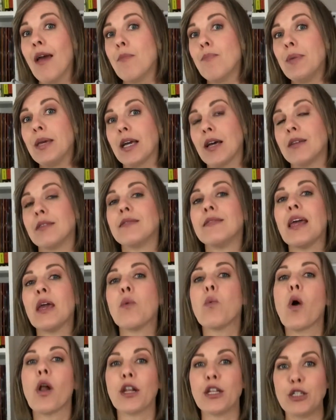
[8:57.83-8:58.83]
because they
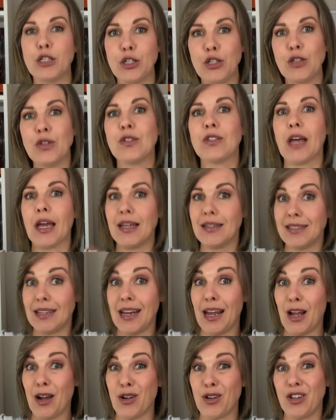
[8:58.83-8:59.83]
wanted to do science
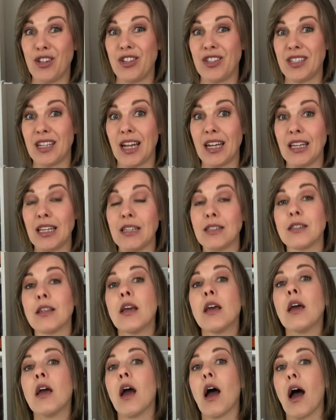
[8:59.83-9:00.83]
and heritage studies
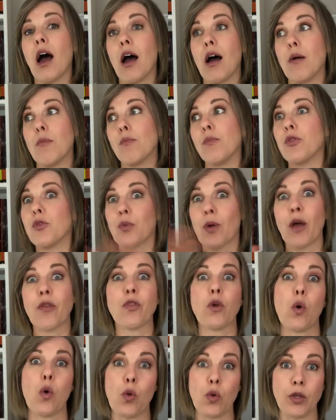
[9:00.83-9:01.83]
throughout
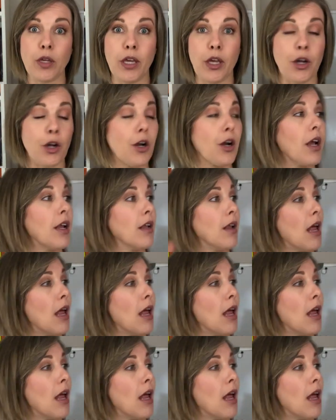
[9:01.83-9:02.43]
the whole year.